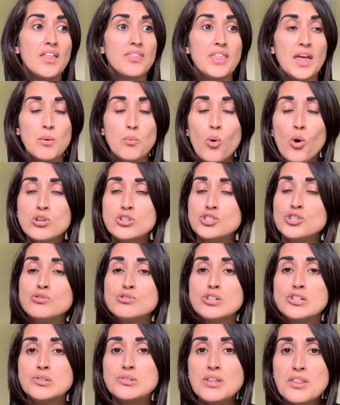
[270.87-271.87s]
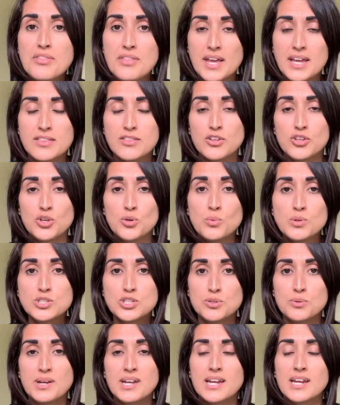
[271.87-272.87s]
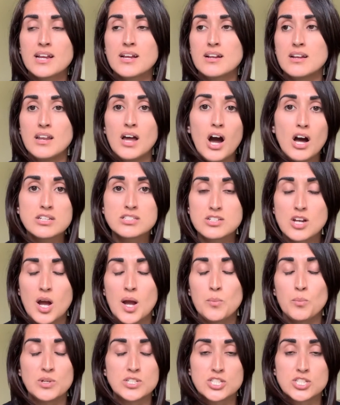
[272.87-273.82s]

They want you to do the thing that you were doing last time,